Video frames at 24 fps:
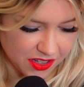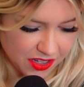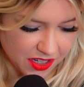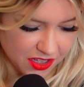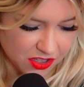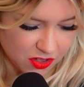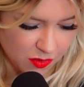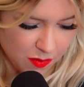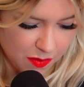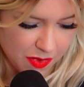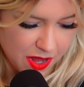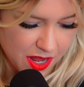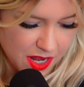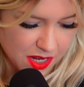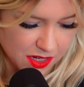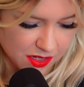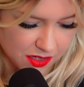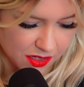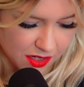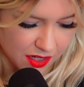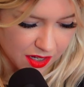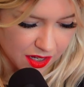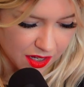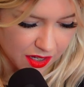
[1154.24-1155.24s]
It's
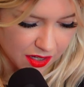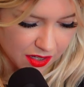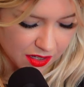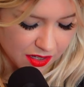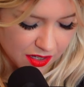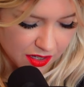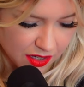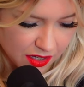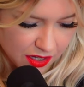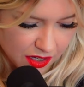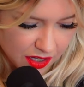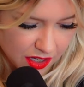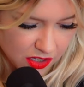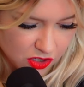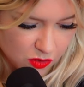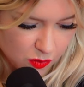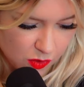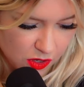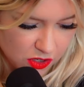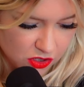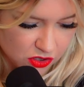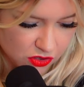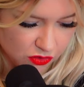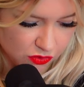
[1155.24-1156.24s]
amazing. Yeah. It's
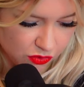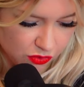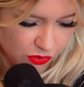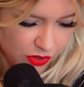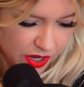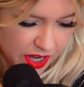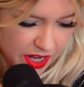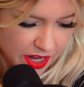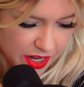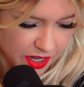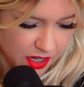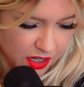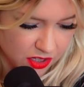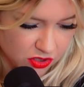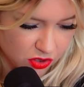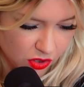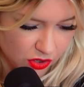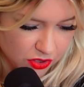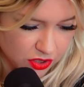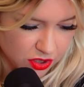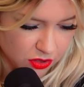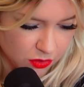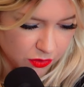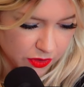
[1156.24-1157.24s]
it's great and it's
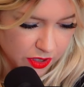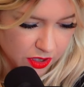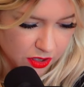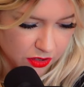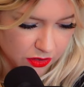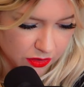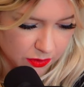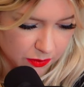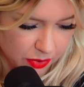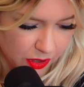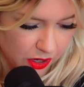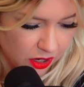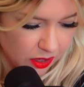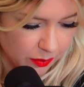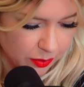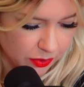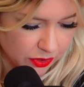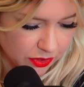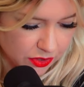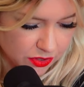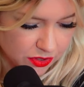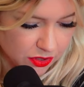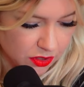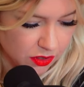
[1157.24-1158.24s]
also legal and
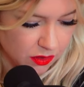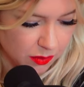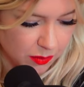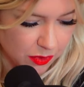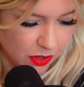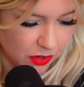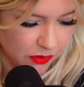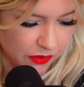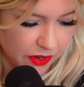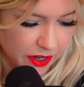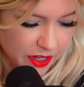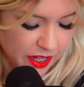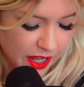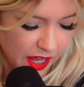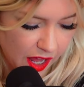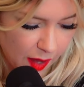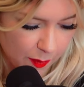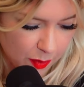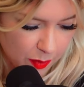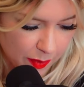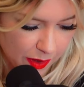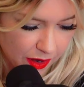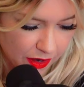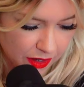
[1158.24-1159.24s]
Pauper, so I'm already
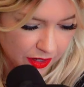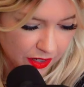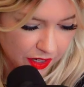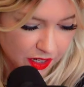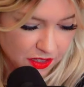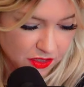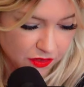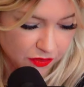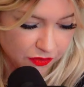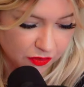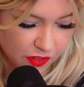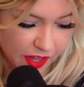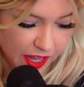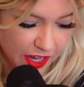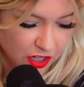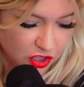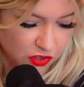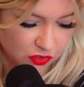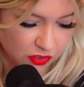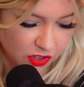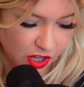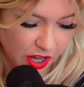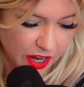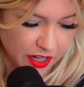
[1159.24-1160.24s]
happy about it. It's
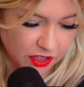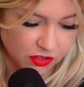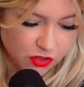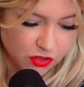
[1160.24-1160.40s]
Flash Flying